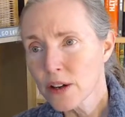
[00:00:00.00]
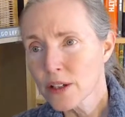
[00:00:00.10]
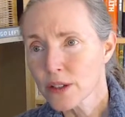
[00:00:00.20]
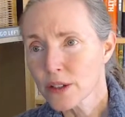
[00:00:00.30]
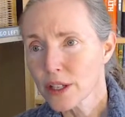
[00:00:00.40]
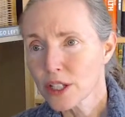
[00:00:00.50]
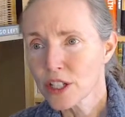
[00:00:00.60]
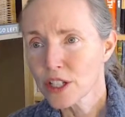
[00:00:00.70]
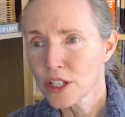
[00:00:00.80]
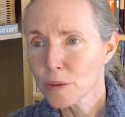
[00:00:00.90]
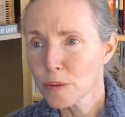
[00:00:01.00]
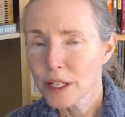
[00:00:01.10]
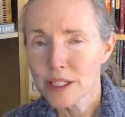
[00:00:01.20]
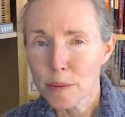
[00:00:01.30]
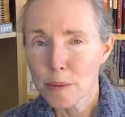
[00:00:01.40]
So she just
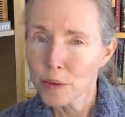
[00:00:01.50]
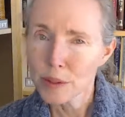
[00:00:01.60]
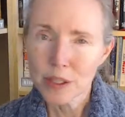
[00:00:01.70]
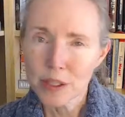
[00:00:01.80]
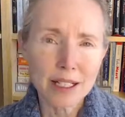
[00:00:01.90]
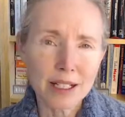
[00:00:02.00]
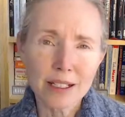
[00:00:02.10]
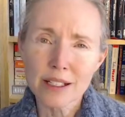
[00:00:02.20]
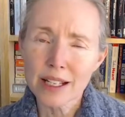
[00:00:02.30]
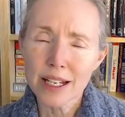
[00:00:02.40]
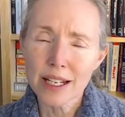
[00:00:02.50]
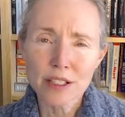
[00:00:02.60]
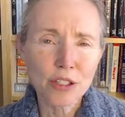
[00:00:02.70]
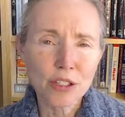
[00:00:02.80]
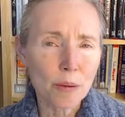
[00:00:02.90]
brings up old ones. They did
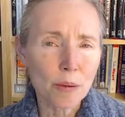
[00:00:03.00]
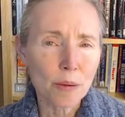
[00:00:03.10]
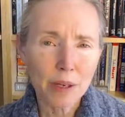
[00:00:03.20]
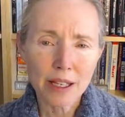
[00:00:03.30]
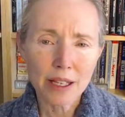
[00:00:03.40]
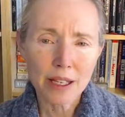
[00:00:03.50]
so much speaking.